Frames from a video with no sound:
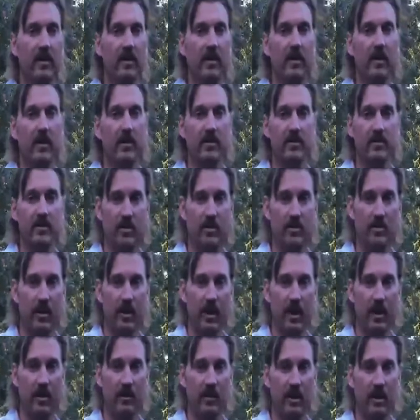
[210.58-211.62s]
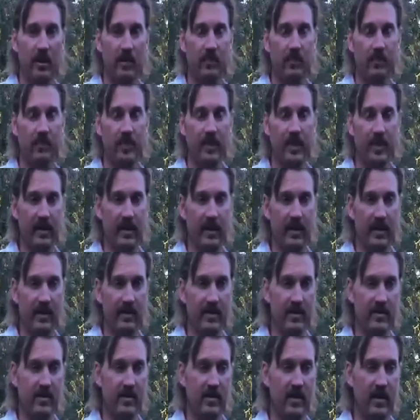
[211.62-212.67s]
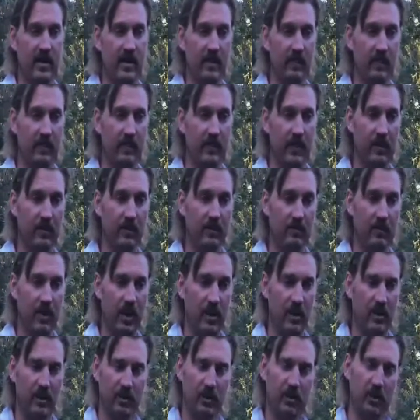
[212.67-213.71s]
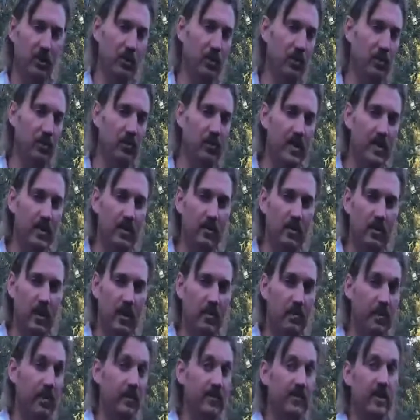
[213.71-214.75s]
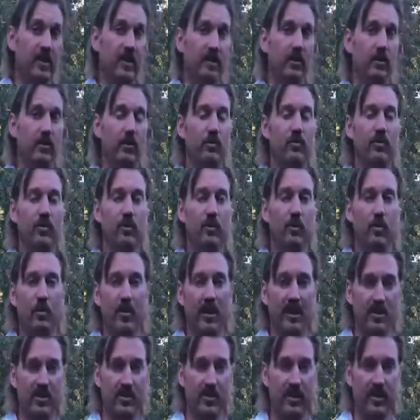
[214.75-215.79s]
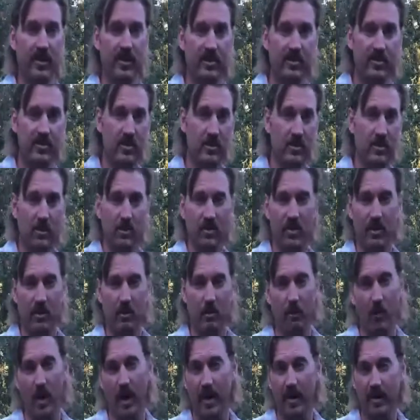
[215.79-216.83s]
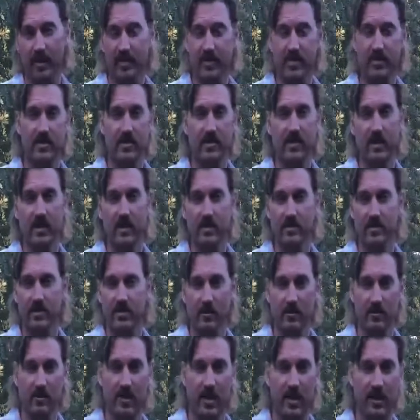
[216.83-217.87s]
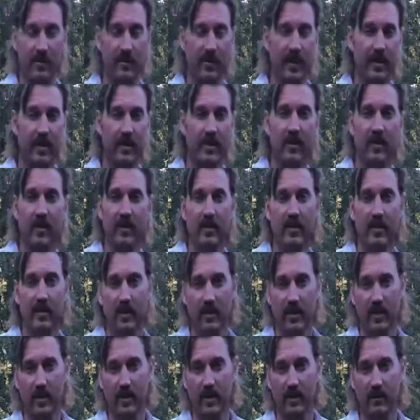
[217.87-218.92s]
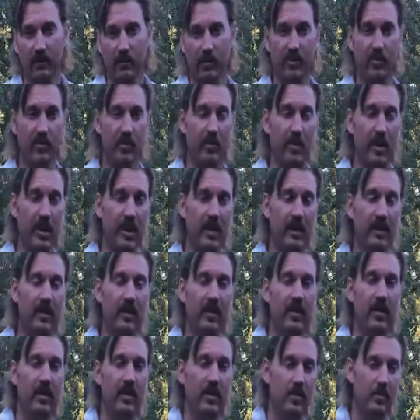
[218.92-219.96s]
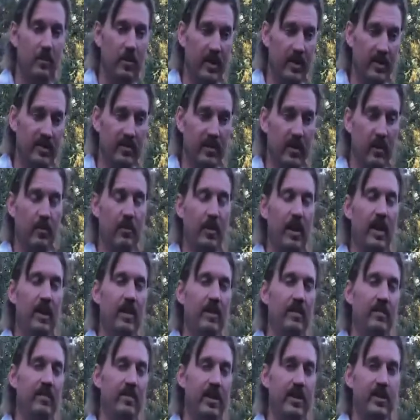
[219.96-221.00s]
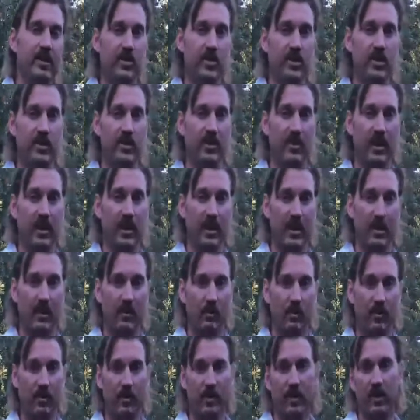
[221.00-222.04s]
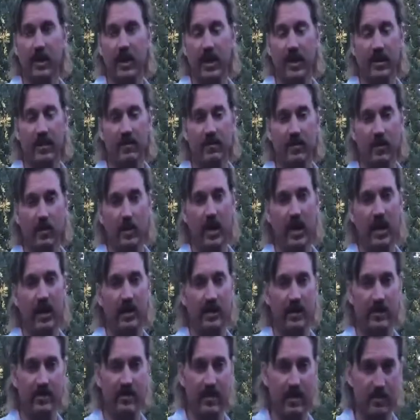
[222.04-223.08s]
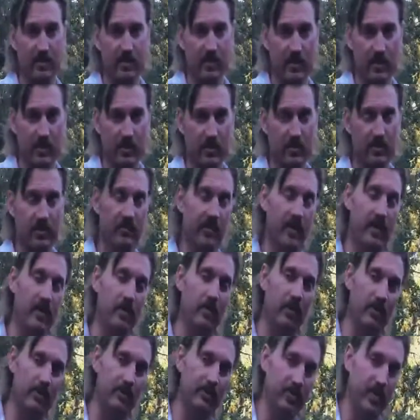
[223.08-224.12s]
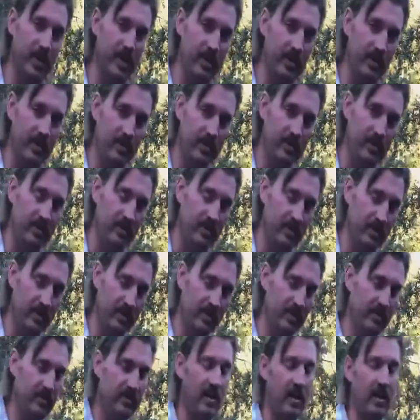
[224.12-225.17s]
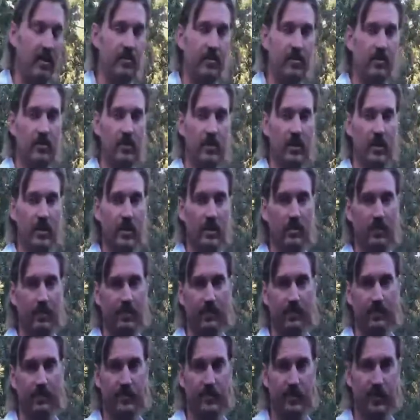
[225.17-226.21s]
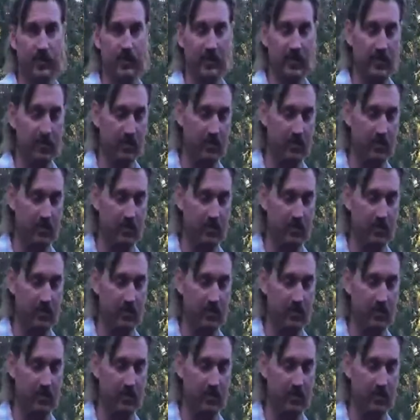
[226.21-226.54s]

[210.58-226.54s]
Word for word: uh, Sonoma County. It is um, an alluvial, uplifted alluvial benchland, so think rocks, uh, stones, kind of like uh, riverbed, but it's up at elevation uh, with clay and volcanic subsoils. Very well drained in the top um, surface,